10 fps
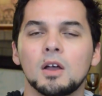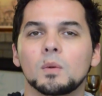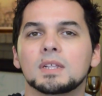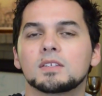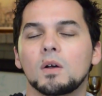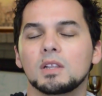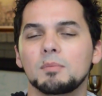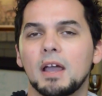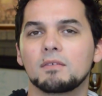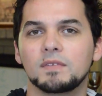Well, it's all
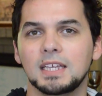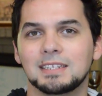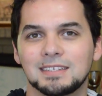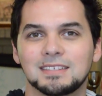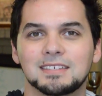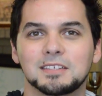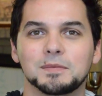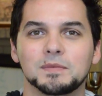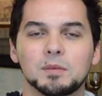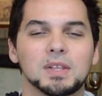about Venus,
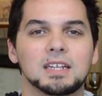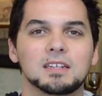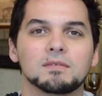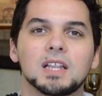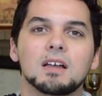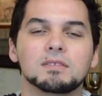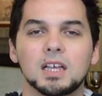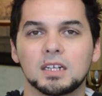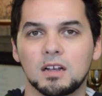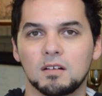the planet of love,
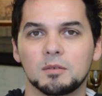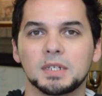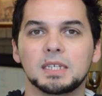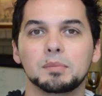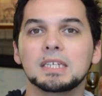luck, harmony,